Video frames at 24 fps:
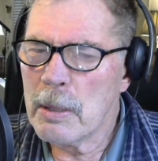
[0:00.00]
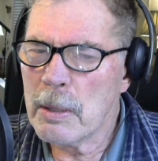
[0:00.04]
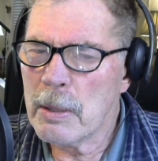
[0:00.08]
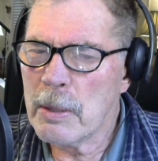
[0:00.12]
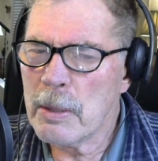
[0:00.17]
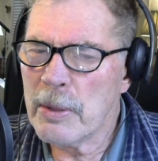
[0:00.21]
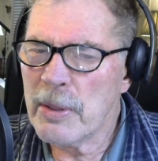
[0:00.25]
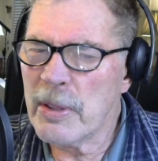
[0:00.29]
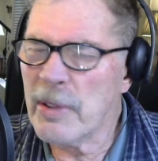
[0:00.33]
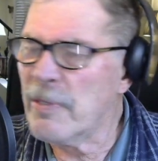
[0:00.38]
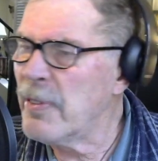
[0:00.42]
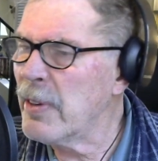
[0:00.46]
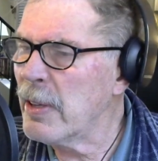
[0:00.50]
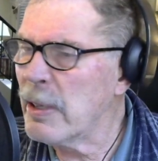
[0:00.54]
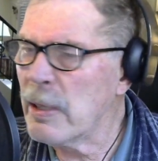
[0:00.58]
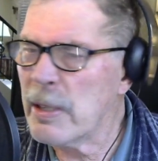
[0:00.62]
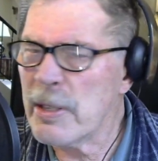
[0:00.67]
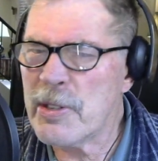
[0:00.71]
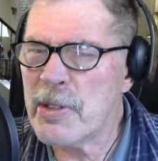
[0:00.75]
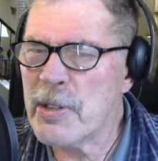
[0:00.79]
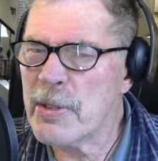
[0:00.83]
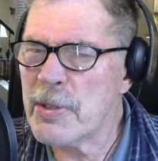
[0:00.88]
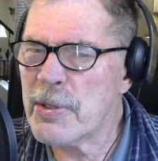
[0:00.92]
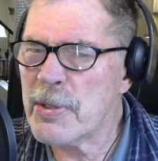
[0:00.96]
The
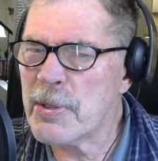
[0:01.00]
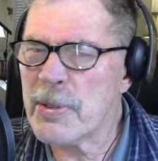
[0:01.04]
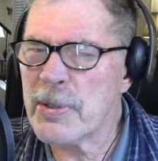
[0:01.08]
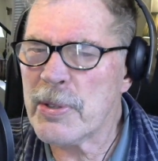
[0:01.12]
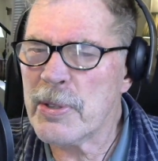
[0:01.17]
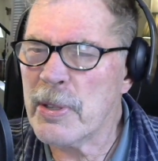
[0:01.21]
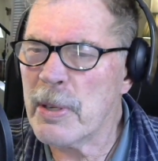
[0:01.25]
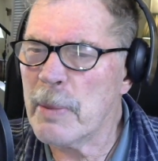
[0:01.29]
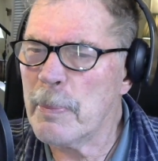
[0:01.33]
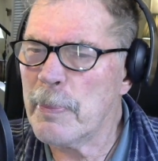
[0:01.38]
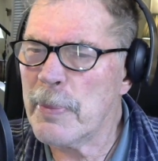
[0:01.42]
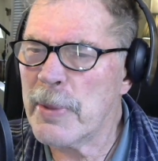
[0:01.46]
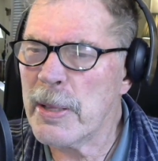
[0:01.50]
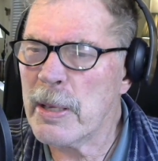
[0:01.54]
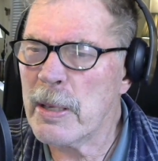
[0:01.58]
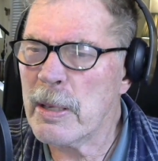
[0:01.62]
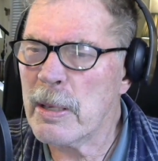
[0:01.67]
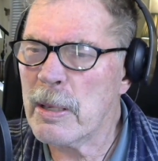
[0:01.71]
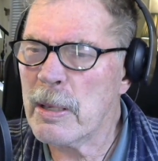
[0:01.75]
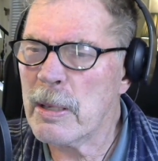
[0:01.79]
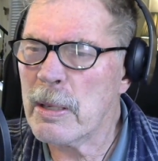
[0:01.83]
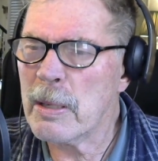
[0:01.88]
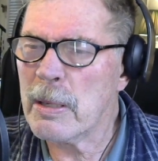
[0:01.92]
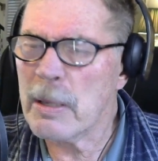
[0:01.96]
Villages or something.
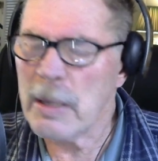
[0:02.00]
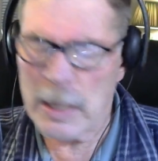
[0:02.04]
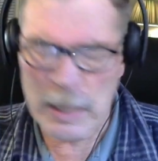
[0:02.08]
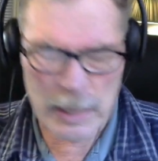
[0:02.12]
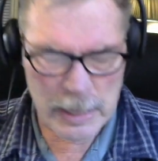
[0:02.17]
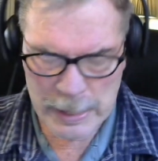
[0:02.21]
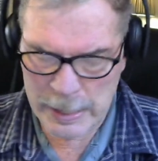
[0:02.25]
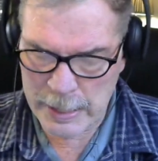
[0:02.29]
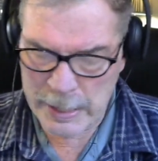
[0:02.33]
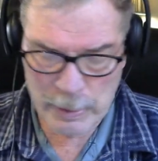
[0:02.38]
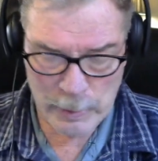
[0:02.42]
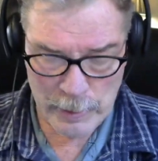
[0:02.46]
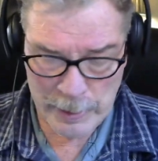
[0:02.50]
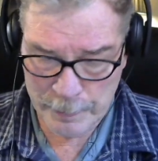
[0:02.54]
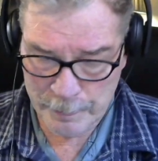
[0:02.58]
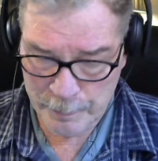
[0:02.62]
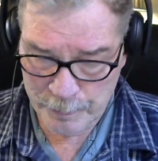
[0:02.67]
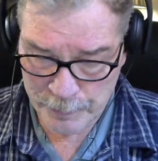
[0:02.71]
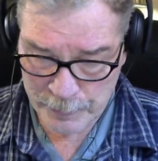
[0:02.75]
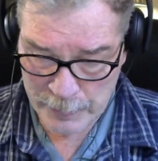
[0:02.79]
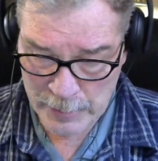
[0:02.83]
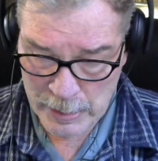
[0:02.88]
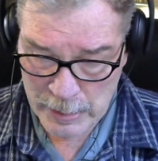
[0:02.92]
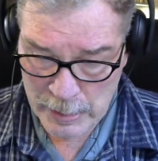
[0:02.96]
Anyway,
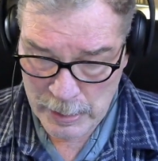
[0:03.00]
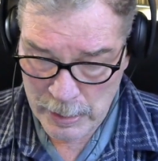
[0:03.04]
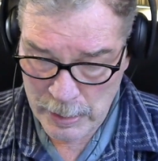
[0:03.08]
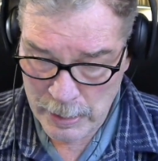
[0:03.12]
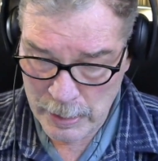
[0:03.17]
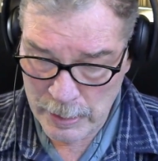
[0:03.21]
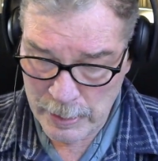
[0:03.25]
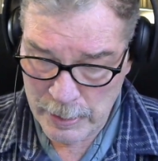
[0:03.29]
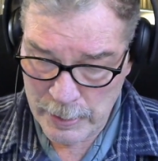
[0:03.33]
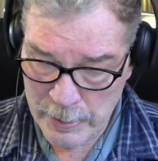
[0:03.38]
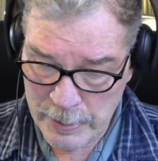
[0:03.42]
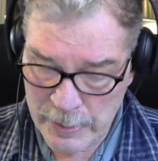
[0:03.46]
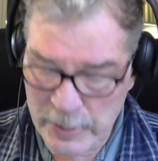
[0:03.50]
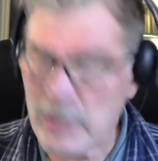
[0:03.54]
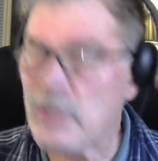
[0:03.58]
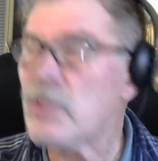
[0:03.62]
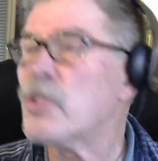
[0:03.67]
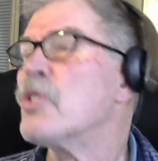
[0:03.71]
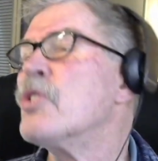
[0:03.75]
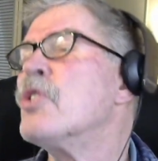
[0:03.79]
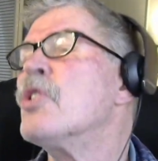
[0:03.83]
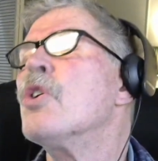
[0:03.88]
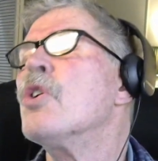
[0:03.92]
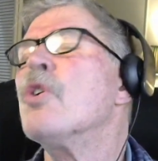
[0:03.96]

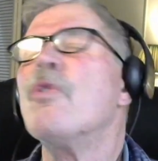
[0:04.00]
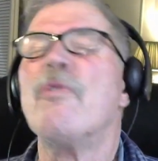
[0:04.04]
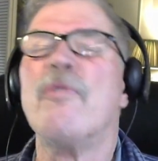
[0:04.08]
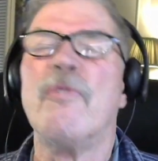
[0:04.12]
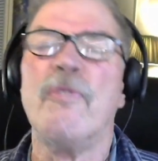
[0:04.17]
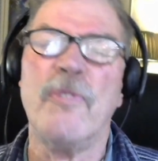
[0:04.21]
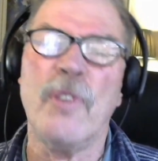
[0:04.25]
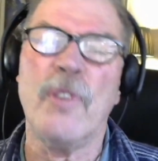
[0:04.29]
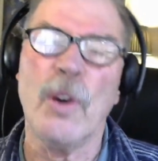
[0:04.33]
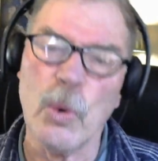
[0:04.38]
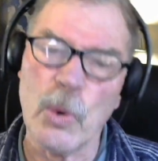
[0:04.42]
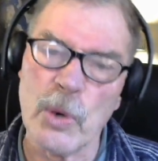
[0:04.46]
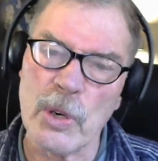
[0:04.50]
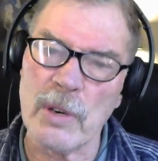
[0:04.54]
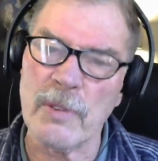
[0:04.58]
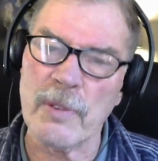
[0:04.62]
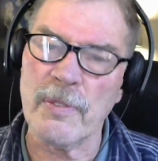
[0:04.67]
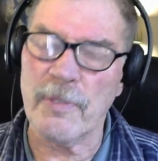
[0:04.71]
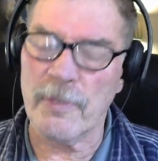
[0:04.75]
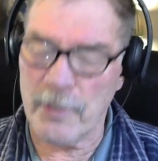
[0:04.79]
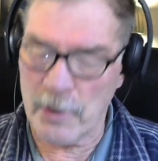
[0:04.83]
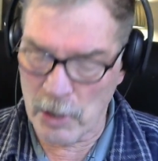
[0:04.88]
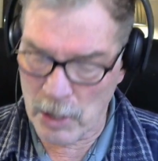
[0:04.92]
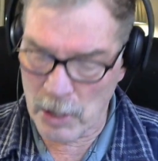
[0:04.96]
there's no voter
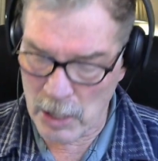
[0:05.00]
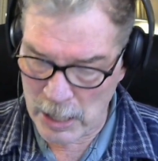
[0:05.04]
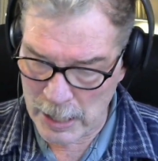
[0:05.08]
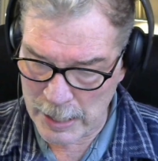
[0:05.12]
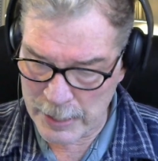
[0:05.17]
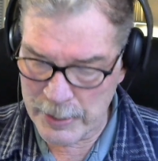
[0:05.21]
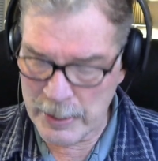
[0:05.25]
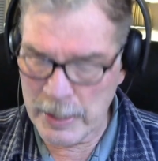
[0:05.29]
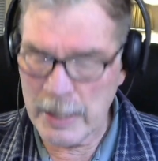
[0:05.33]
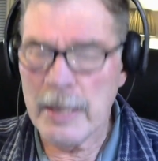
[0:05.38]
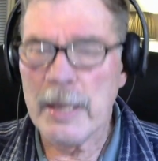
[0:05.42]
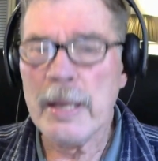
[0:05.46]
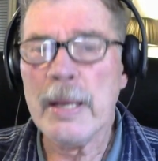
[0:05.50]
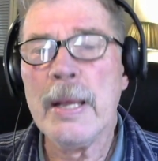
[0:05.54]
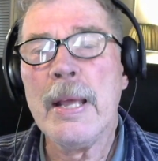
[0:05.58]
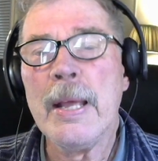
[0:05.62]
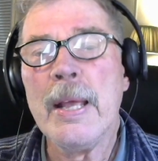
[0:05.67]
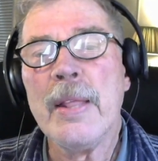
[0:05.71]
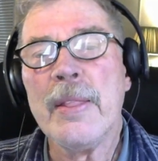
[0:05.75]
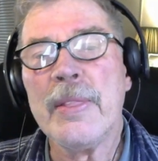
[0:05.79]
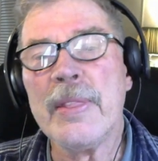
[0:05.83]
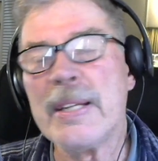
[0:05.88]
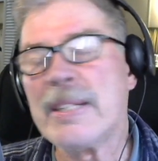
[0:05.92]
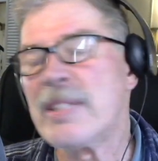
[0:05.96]
fraud
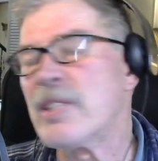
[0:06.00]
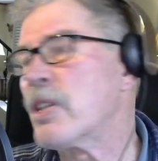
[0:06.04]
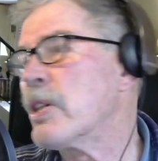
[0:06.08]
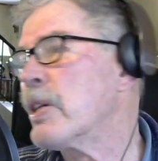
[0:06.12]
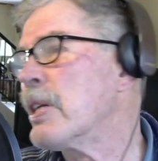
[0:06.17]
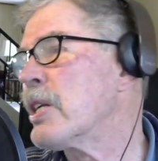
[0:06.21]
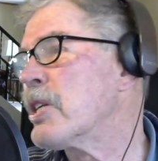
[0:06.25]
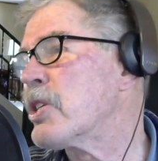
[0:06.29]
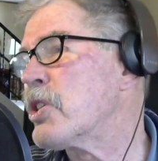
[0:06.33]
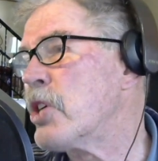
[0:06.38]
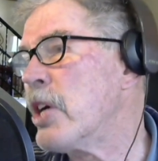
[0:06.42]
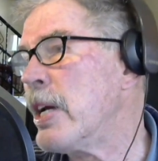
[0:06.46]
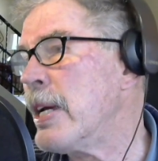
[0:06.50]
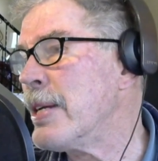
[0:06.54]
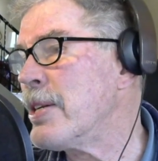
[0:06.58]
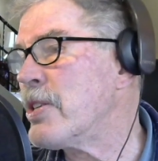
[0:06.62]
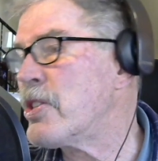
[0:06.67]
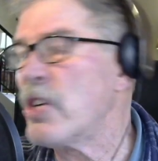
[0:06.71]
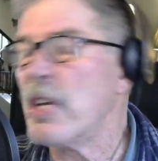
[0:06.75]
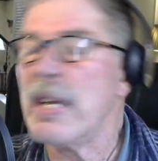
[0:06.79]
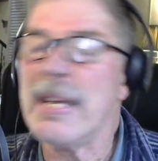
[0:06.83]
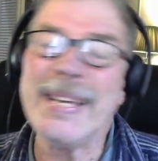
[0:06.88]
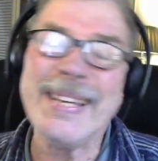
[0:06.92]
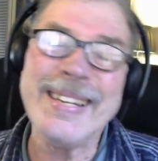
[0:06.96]
that's going to
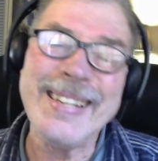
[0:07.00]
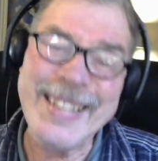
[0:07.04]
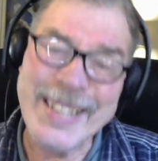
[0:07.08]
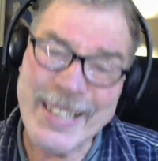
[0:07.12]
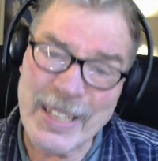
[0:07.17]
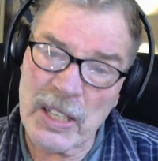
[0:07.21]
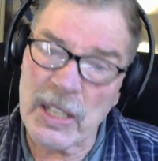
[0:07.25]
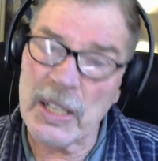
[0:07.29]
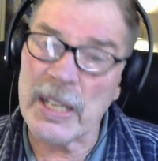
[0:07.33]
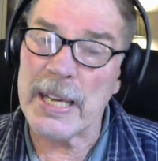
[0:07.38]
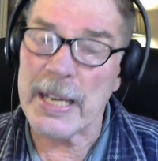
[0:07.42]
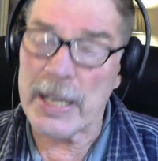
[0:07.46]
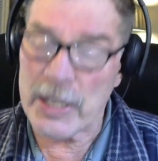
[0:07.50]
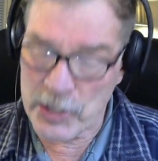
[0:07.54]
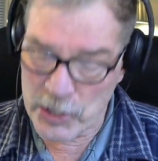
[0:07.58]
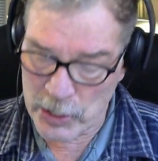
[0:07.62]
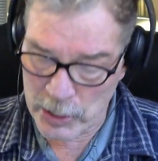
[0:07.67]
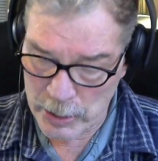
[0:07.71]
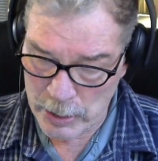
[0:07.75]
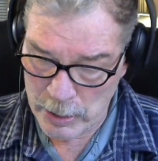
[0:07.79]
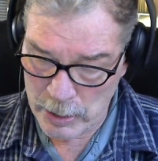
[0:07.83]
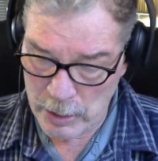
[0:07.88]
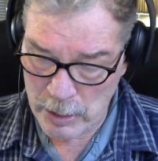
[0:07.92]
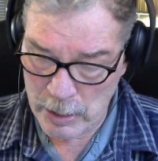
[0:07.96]
change any
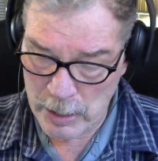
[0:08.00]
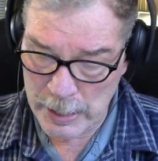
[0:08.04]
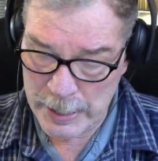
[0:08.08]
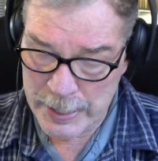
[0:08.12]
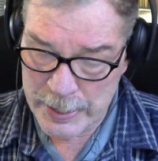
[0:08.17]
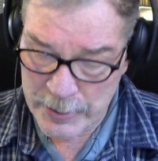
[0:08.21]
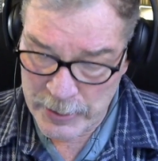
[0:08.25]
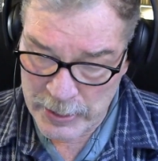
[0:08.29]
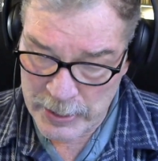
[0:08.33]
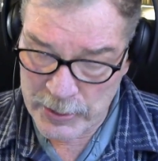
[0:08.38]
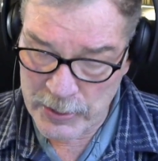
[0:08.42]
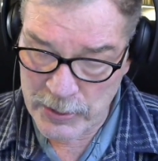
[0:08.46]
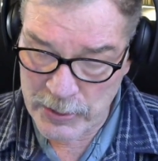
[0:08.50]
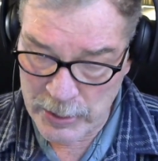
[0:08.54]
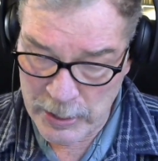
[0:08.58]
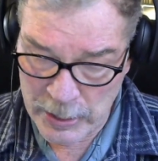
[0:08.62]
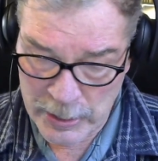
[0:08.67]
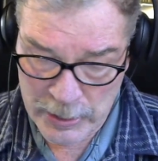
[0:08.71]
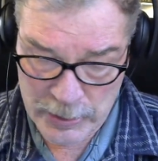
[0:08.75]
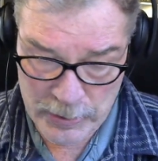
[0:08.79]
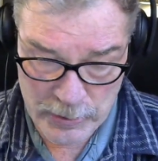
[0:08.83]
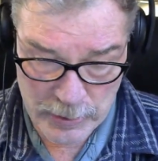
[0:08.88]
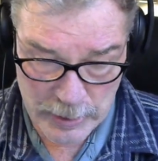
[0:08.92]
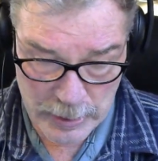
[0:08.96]
election in this
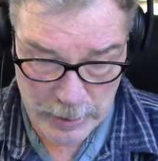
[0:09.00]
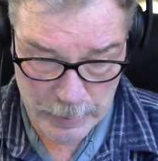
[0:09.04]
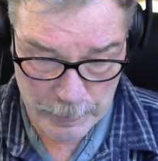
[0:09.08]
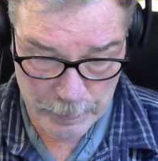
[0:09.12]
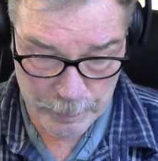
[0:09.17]
country.